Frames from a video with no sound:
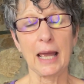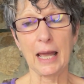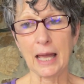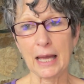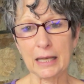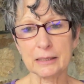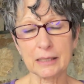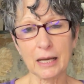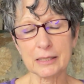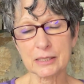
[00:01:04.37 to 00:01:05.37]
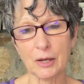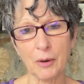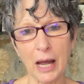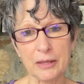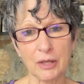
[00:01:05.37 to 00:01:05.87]
And so
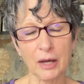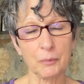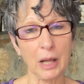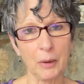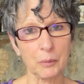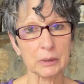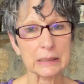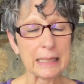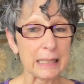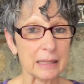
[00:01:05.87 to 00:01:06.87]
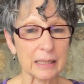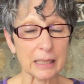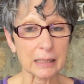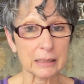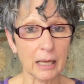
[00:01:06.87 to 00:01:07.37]
I thought, well, I will
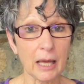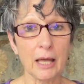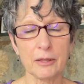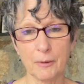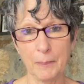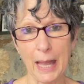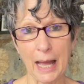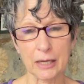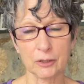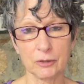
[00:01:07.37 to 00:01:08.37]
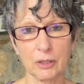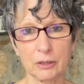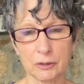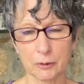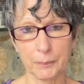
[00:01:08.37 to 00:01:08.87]
lengthen the pattern a
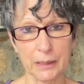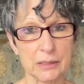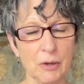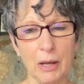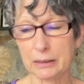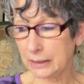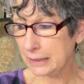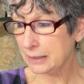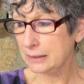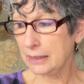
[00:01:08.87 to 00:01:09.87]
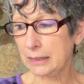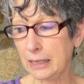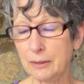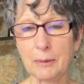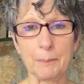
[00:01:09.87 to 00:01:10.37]
little bit. So I lengthened it
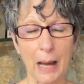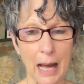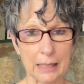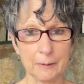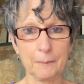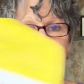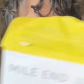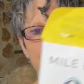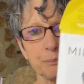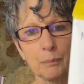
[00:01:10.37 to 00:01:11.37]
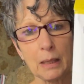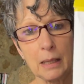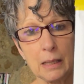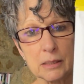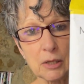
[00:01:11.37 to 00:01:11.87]
at the bottom.
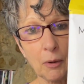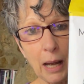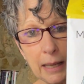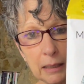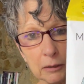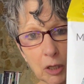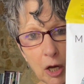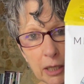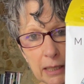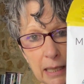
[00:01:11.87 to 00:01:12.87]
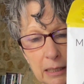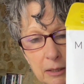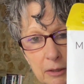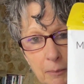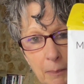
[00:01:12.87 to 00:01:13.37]
So I
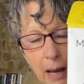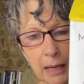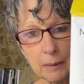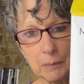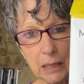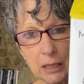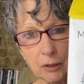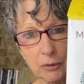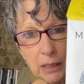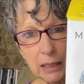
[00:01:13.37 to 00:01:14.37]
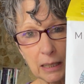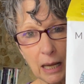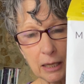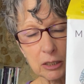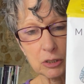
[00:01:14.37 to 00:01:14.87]
elongated the bottom here, thinking
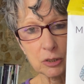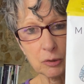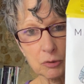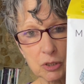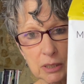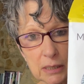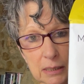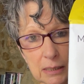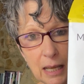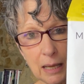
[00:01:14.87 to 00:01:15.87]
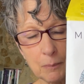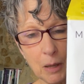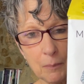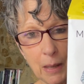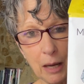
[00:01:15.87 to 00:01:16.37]
I could do just the same
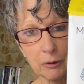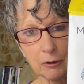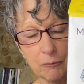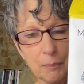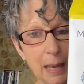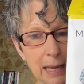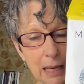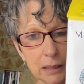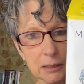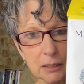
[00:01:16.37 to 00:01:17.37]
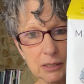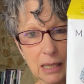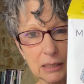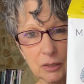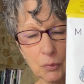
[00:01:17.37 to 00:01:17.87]
amount of band because I
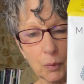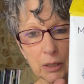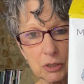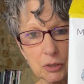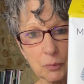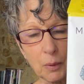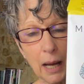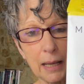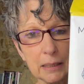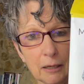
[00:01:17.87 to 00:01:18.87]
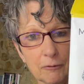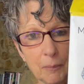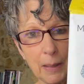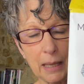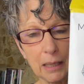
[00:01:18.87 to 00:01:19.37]
didn't want too wide of a
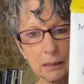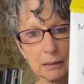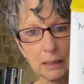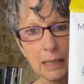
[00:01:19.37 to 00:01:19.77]
band.